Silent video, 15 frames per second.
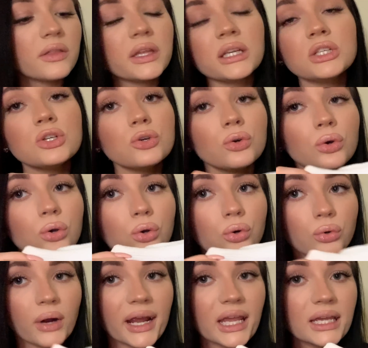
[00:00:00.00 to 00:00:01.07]
They do
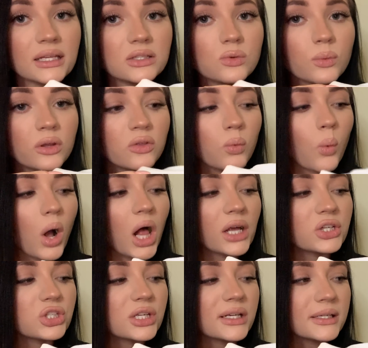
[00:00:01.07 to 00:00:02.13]
great with
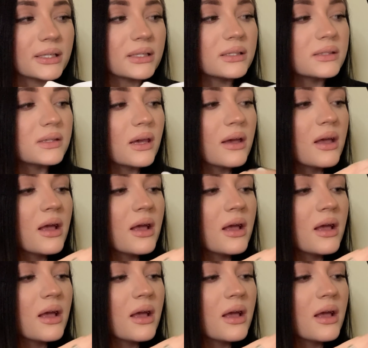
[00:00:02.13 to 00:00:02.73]
washes,